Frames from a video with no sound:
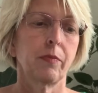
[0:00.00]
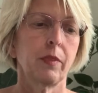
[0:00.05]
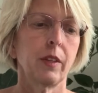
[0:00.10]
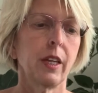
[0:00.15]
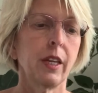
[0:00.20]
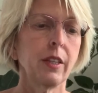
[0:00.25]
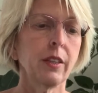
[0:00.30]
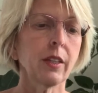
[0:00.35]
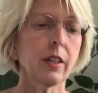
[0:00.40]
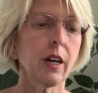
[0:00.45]

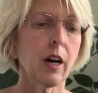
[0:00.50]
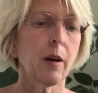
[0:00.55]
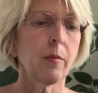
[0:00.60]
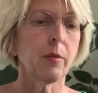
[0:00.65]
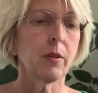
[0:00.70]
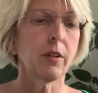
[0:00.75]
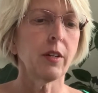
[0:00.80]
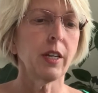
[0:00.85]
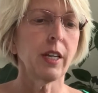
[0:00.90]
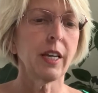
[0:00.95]
In the
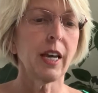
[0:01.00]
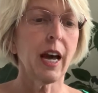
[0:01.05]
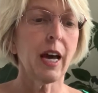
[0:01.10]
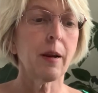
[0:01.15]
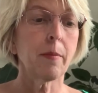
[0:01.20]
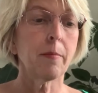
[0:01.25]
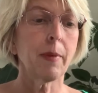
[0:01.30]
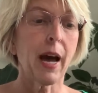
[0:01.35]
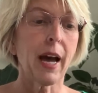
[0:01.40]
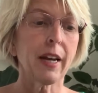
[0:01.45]
cupboard, he had a
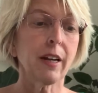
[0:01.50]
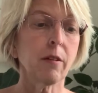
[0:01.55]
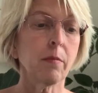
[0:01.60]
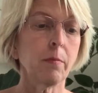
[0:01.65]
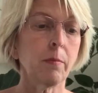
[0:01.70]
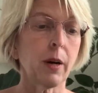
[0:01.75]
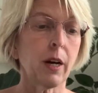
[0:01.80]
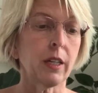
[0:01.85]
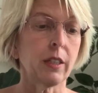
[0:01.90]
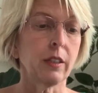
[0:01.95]
bag of
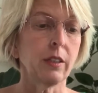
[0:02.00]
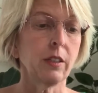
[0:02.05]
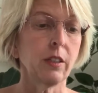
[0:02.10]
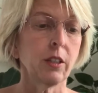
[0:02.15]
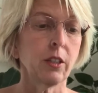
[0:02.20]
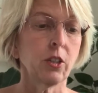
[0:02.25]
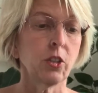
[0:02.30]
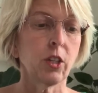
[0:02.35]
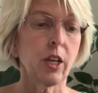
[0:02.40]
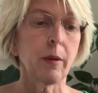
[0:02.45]
buns
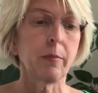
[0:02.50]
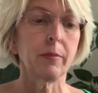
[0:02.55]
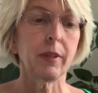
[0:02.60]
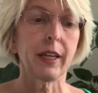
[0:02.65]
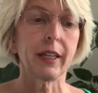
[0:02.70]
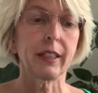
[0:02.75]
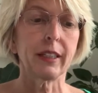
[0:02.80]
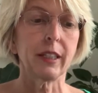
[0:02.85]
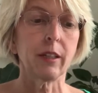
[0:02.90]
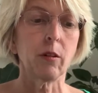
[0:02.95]
shaped
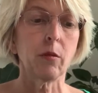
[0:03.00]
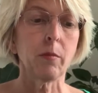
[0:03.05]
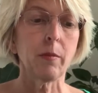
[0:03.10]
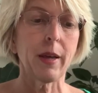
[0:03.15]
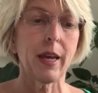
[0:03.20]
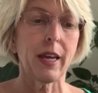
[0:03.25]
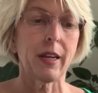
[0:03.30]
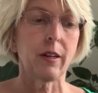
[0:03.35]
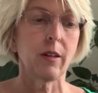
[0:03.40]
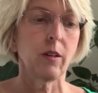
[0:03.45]
like little
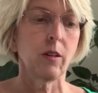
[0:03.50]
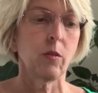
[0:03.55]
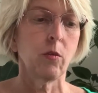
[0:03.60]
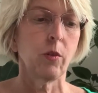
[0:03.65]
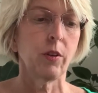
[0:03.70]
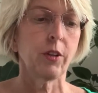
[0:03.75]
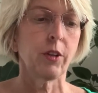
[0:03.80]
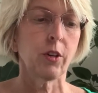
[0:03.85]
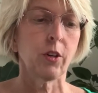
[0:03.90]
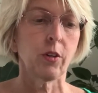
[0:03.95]
men
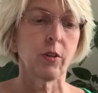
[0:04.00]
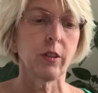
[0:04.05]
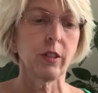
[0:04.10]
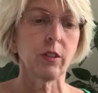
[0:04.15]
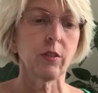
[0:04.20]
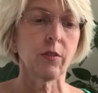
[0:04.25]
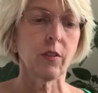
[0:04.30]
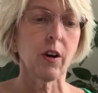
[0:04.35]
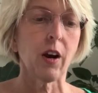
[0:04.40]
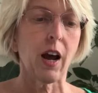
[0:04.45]
with
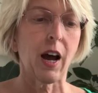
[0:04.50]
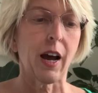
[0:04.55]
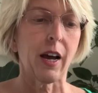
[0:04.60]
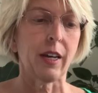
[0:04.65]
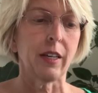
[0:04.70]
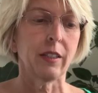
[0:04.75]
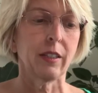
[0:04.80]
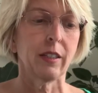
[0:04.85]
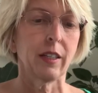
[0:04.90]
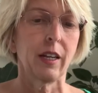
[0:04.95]
currants for
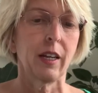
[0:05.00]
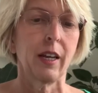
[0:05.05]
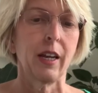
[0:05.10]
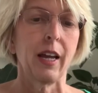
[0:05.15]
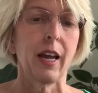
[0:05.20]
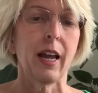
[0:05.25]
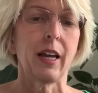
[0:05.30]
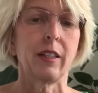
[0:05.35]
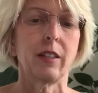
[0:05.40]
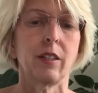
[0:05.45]
eyes
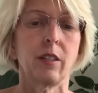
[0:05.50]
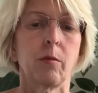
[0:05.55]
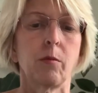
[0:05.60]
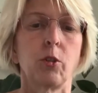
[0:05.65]
and some